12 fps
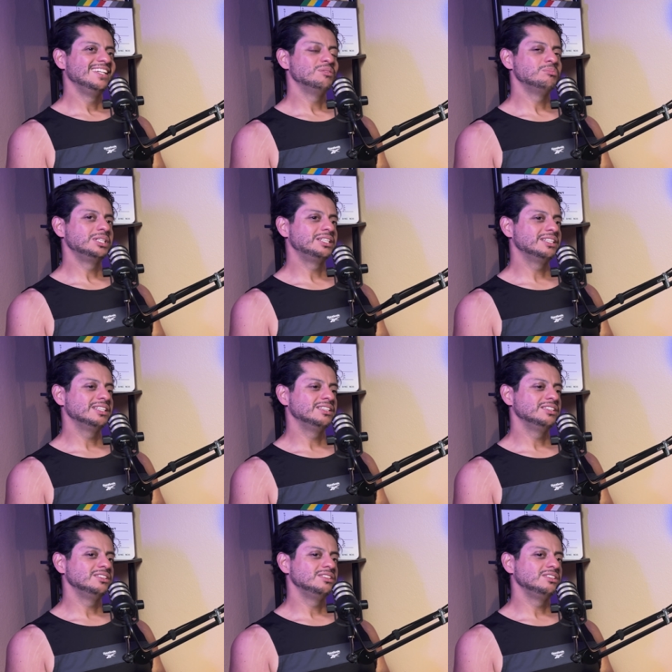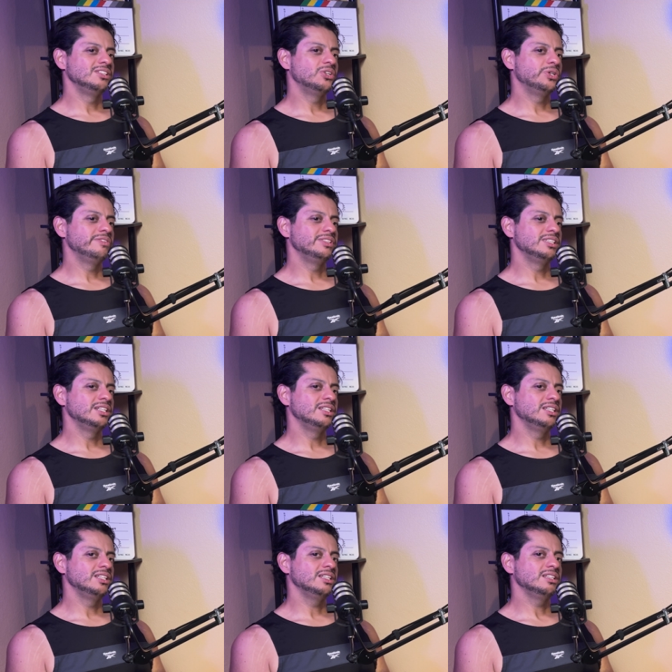But no,
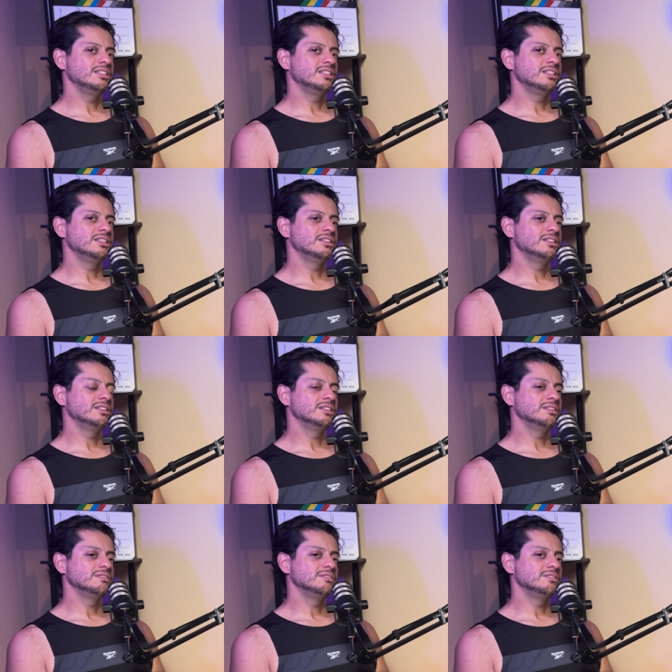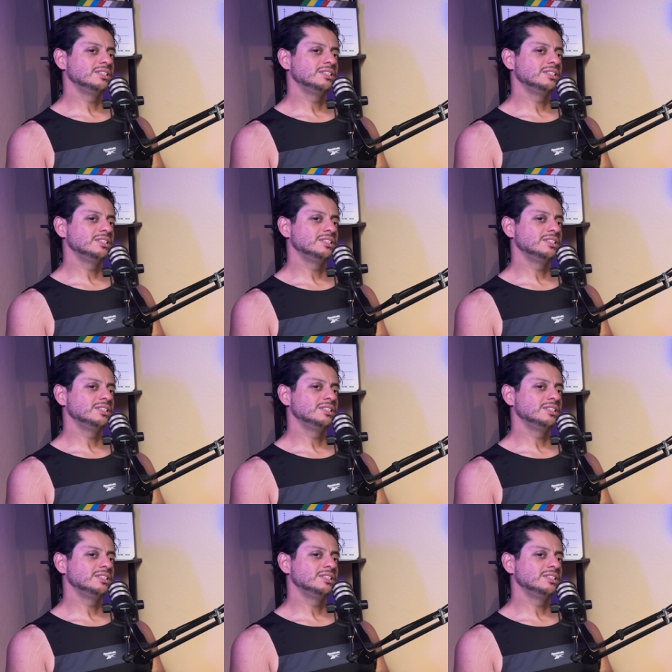I